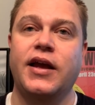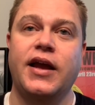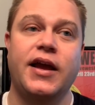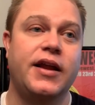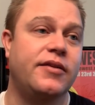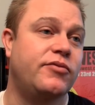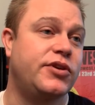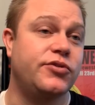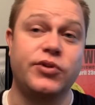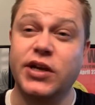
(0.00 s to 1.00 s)
And we
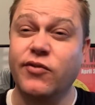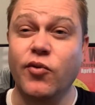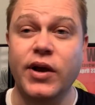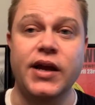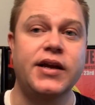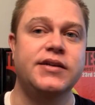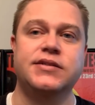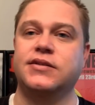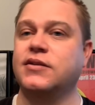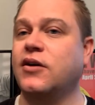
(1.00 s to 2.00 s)
do
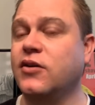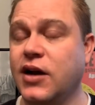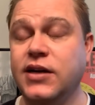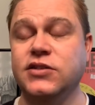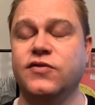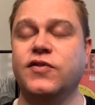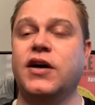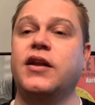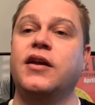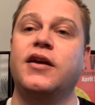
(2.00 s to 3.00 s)
giveaways and all kinds of
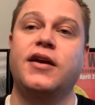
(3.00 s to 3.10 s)
fun.